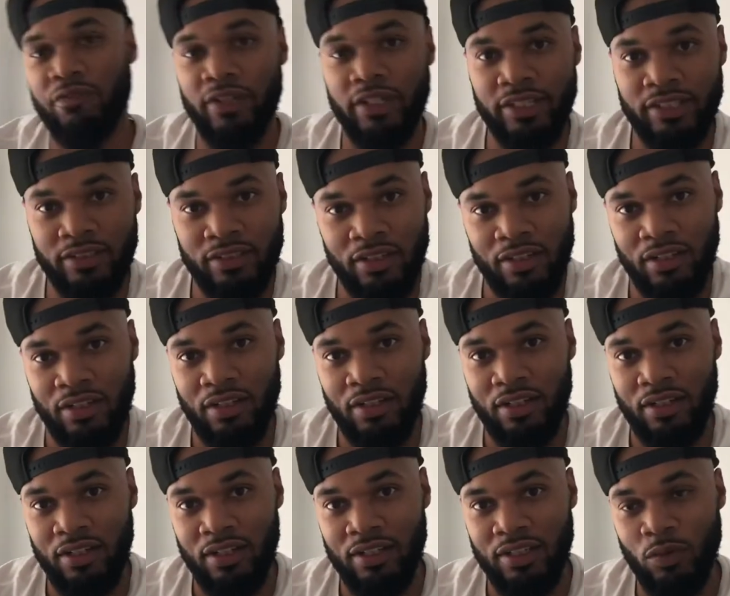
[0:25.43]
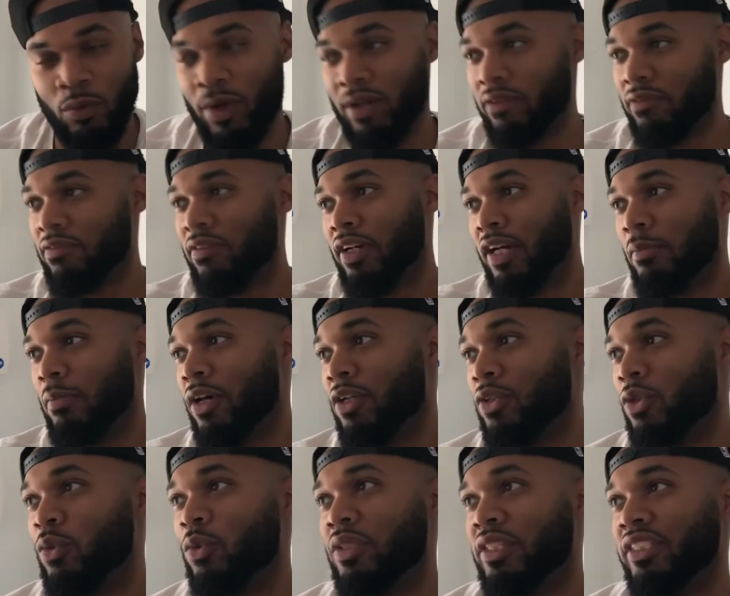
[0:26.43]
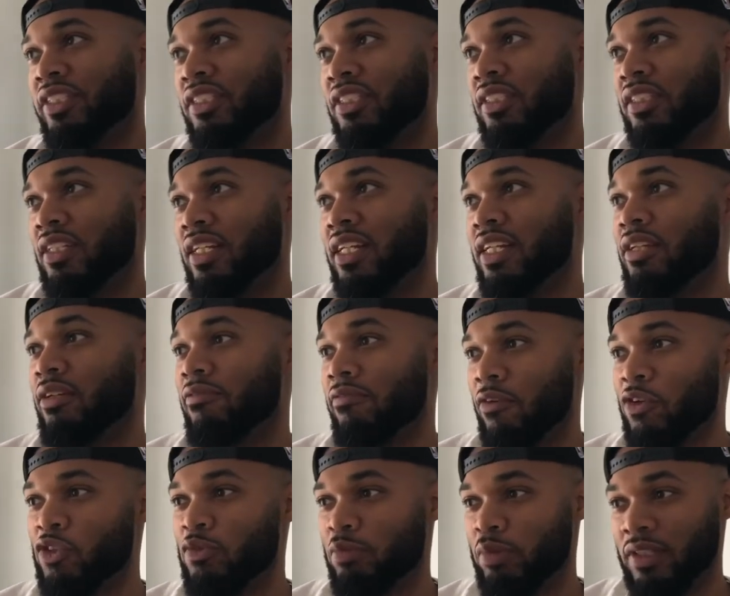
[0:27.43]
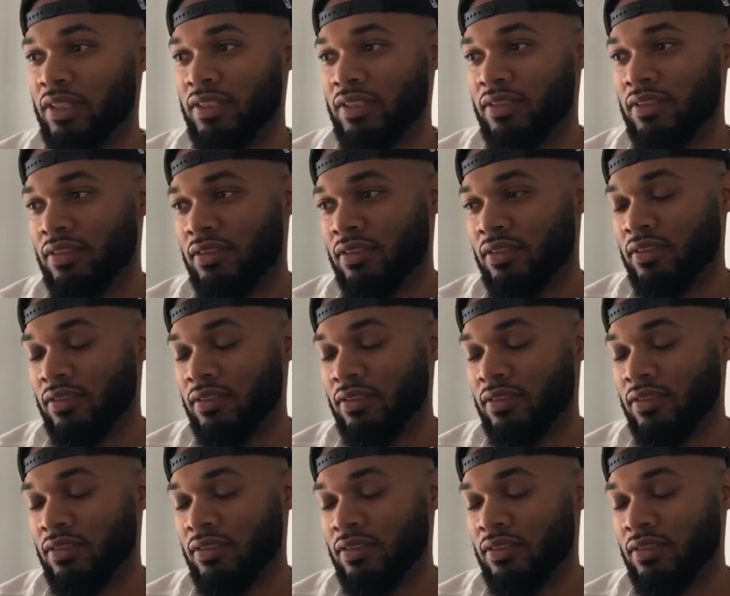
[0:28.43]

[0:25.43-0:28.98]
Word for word: funny, then why the fuck am I doing this shit in the first place?